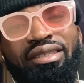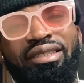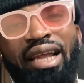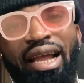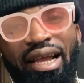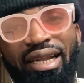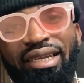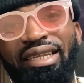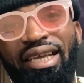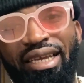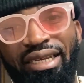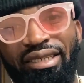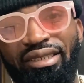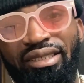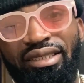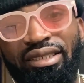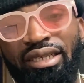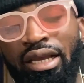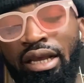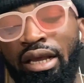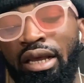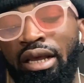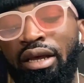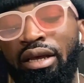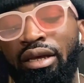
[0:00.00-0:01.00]
10 days,
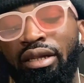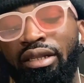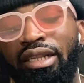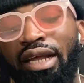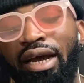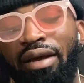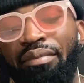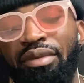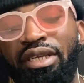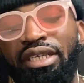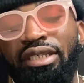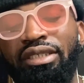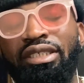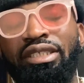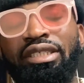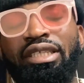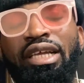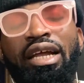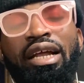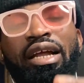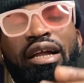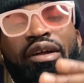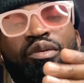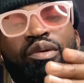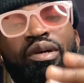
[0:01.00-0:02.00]
that means
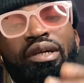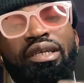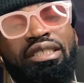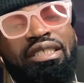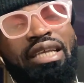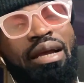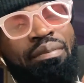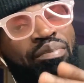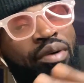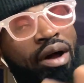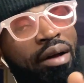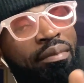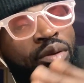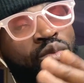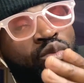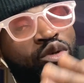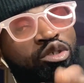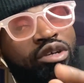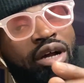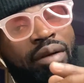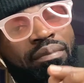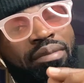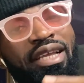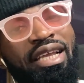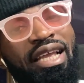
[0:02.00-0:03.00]
there is a problem with
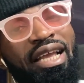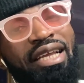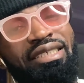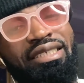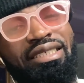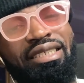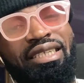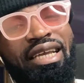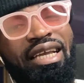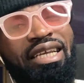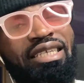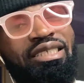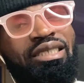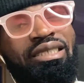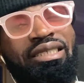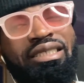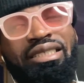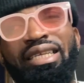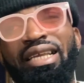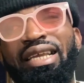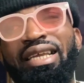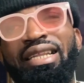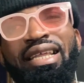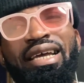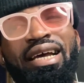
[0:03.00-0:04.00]
your application.
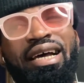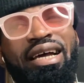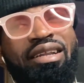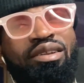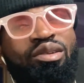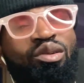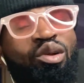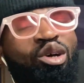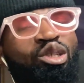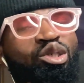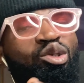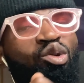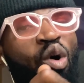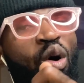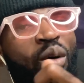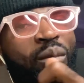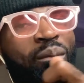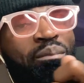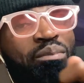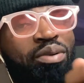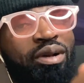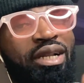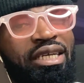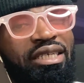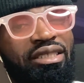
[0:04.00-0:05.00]
Is either not
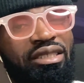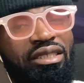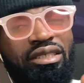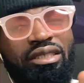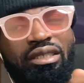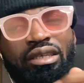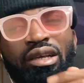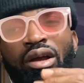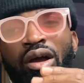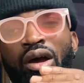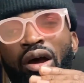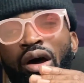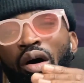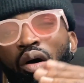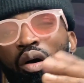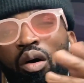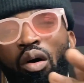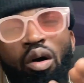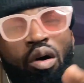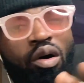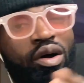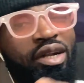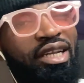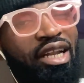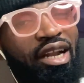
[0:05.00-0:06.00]
complete
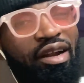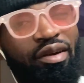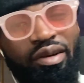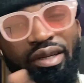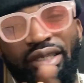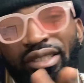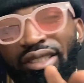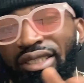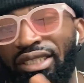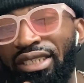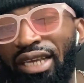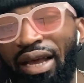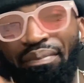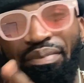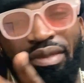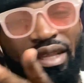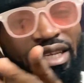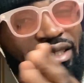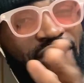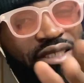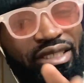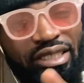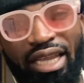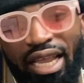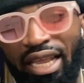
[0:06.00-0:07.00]
or there is something
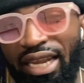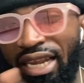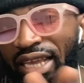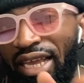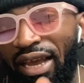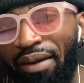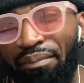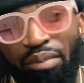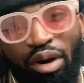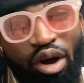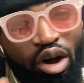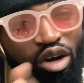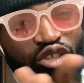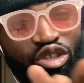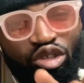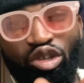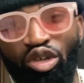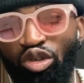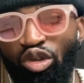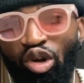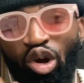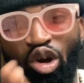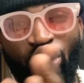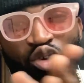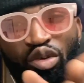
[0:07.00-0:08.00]
shady about your
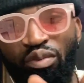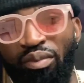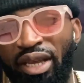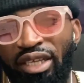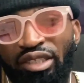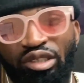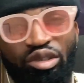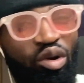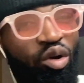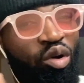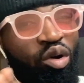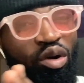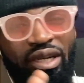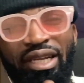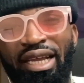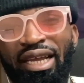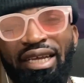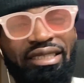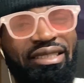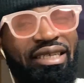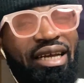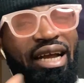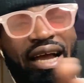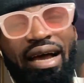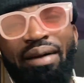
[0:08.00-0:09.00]
document or the
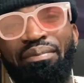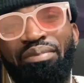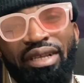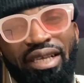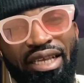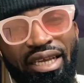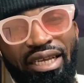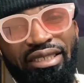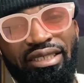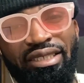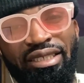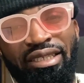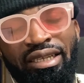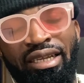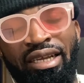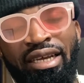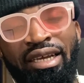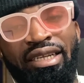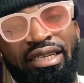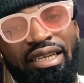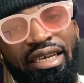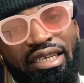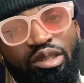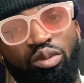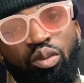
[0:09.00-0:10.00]
entire application.
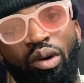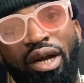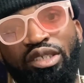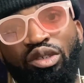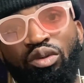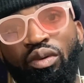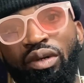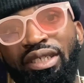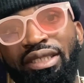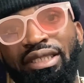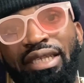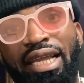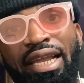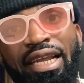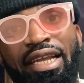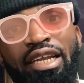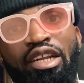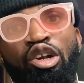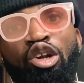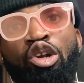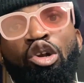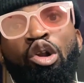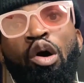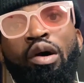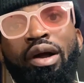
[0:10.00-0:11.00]
That's why it's going to take
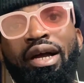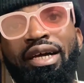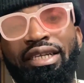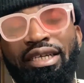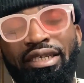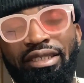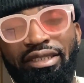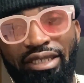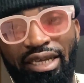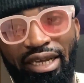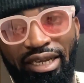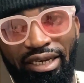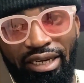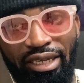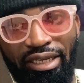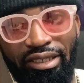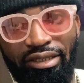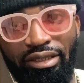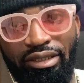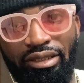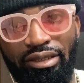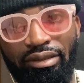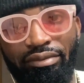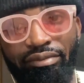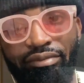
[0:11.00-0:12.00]
longer than 10
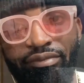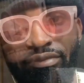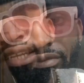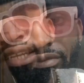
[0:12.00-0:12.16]
days. The